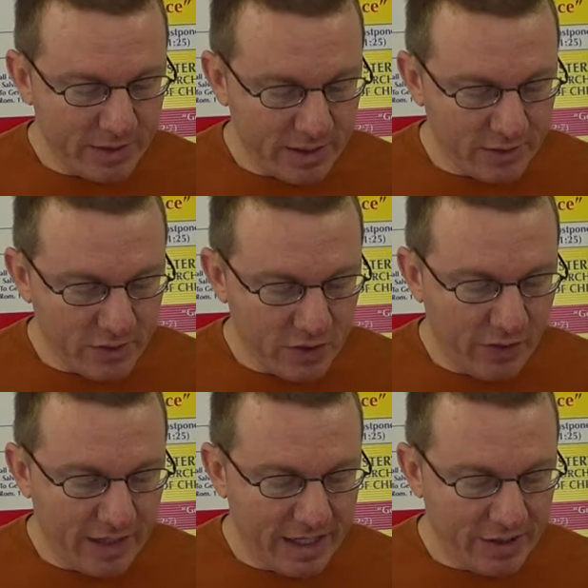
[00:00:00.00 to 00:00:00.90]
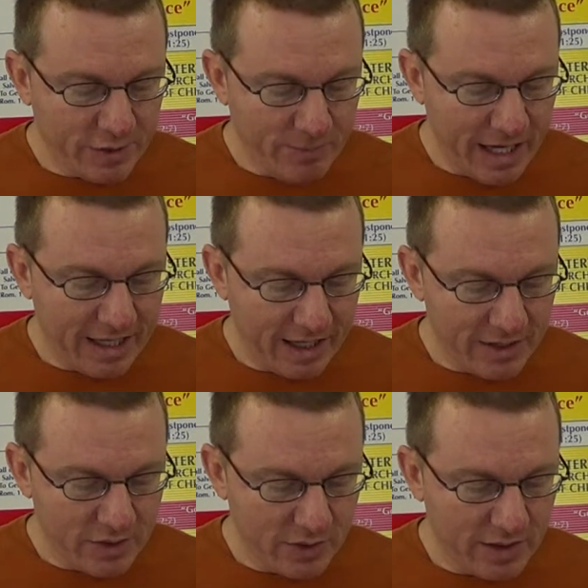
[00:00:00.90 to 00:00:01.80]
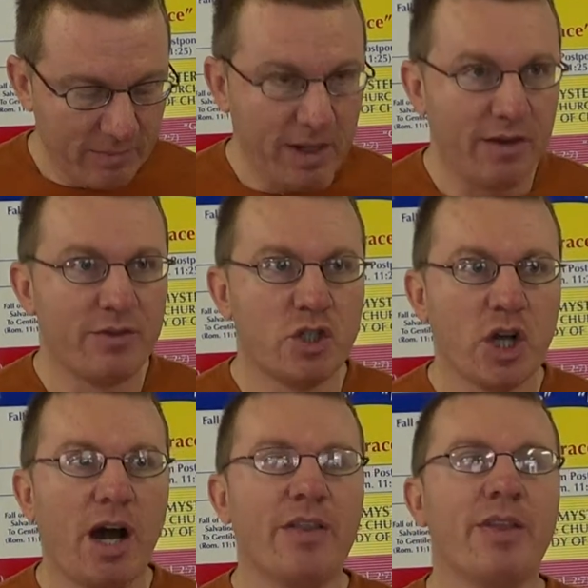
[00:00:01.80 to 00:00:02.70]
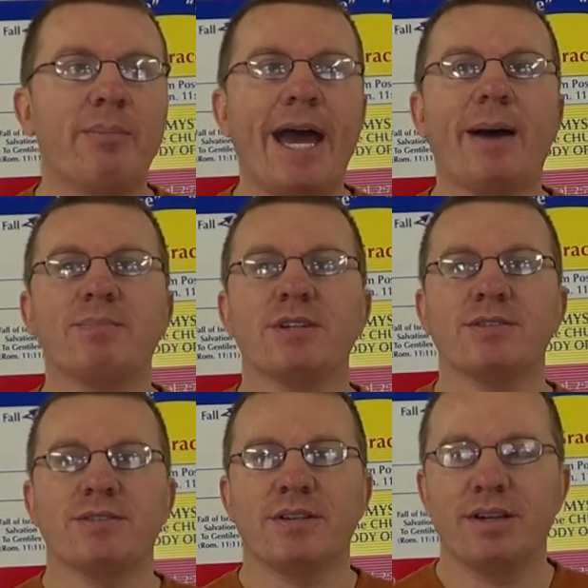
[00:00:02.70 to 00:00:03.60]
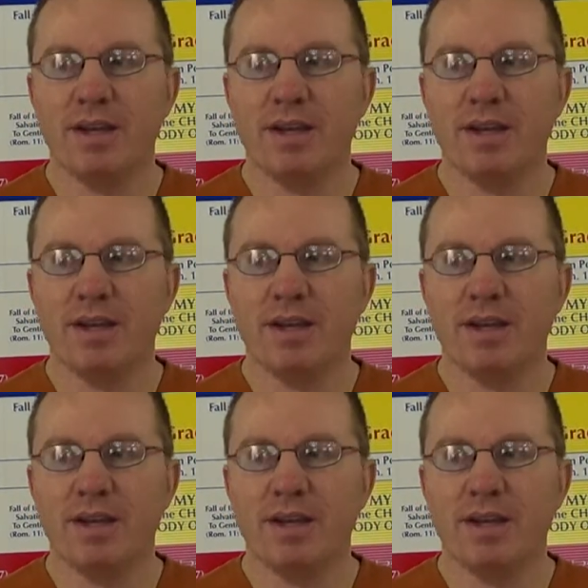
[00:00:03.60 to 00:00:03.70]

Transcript: understood that he spake unto them of John the Baptist.